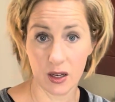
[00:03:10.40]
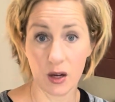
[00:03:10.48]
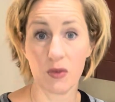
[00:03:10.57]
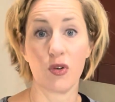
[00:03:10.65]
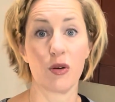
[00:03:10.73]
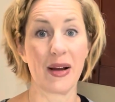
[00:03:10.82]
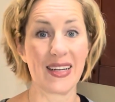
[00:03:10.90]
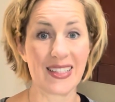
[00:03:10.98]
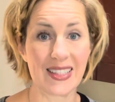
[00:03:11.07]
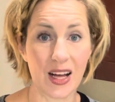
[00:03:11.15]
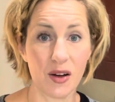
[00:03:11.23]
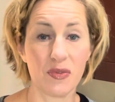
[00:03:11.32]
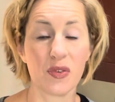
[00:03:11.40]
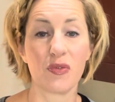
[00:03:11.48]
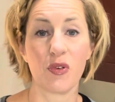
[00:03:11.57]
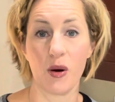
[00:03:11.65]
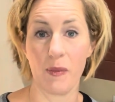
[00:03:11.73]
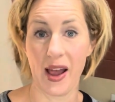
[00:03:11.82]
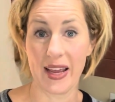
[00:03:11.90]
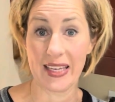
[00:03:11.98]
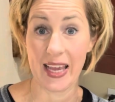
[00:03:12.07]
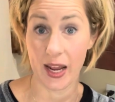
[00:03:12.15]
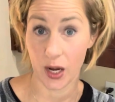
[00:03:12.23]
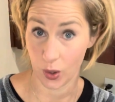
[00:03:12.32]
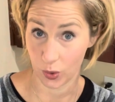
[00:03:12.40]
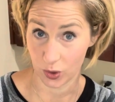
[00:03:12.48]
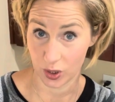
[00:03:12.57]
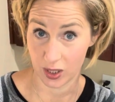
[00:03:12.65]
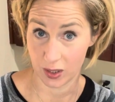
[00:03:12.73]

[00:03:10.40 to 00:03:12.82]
for myself, for my kiddos.